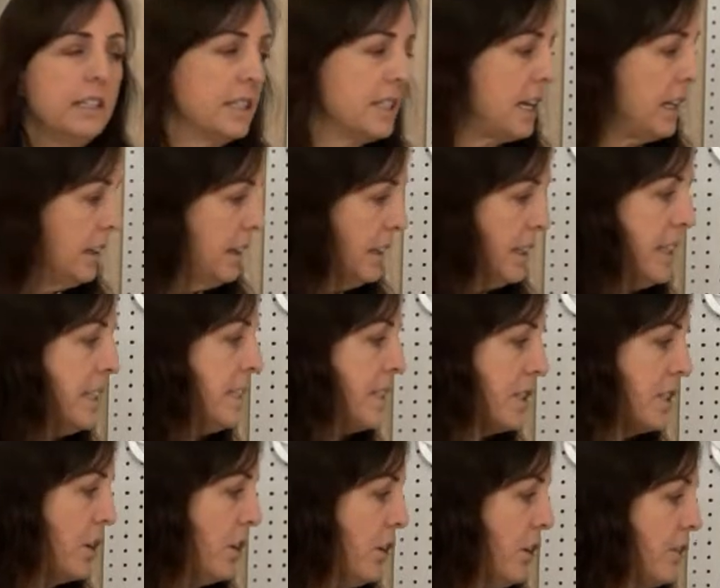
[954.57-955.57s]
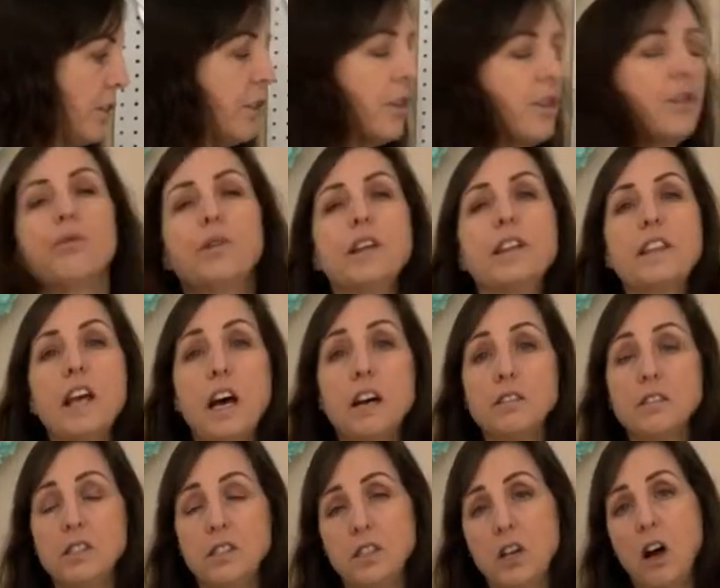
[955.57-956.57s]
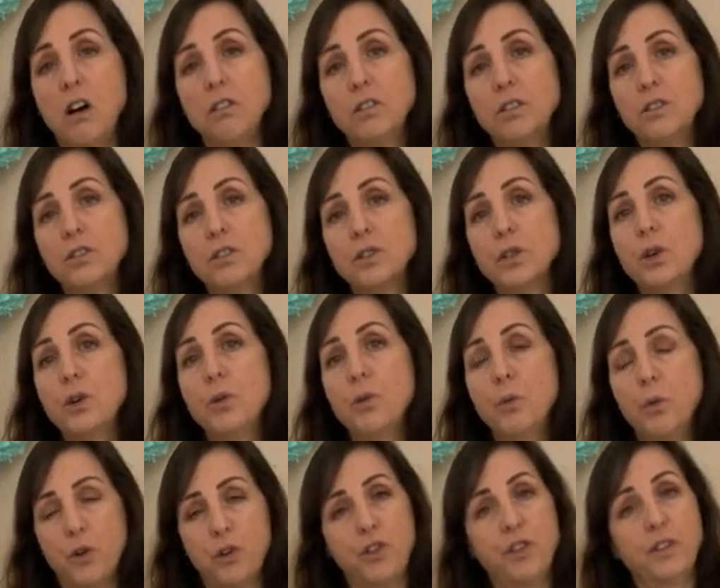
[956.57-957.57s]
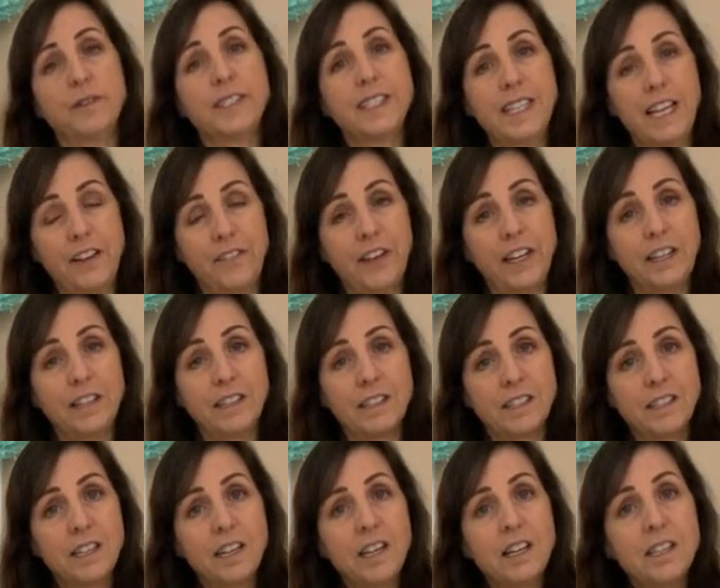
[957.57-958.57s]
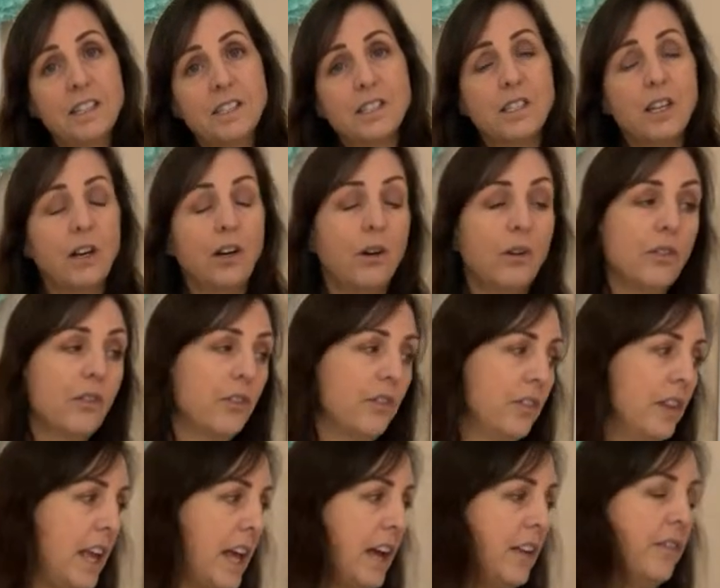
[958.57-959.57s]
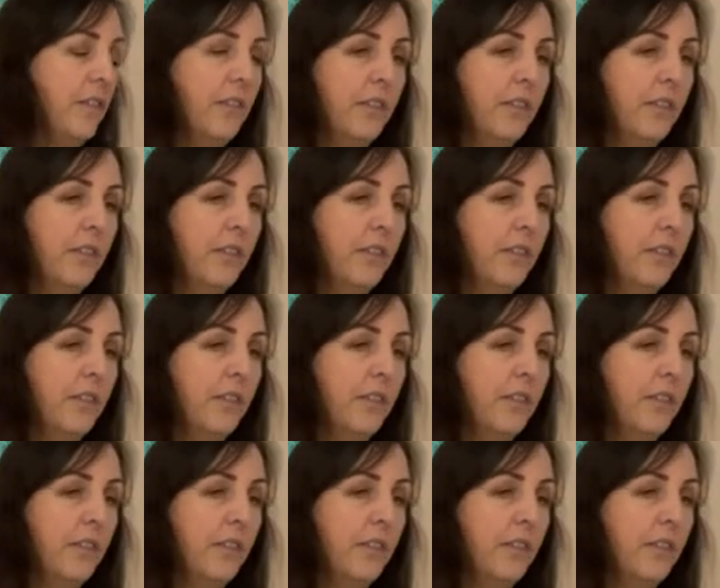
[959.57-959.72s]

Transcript: at least over $3,000 worth of savings. So, and